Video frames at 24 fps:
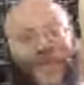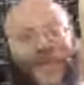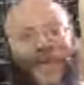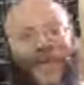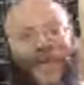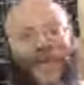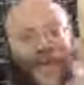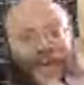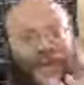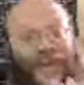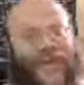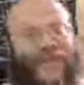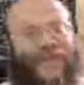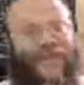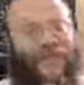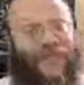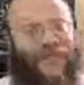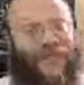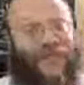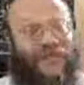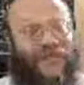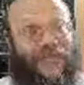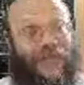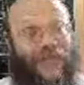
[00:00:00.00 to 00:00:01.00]
is
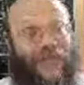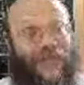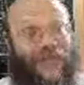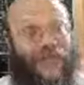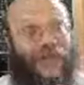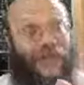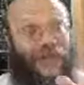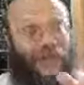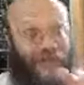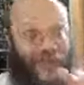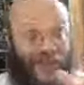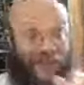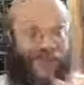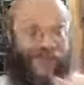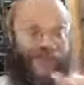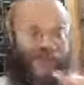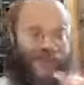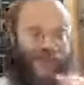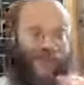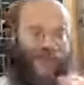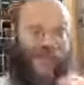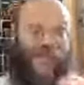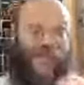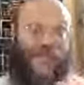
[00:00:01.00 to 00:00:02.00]
different.
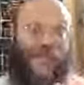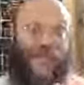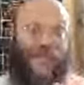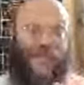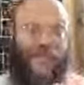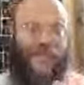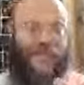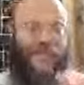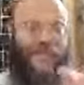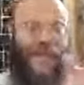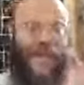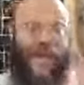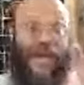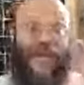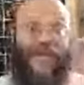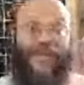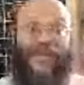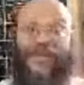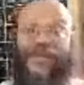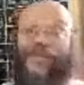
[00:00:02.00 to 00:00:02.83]
It's like the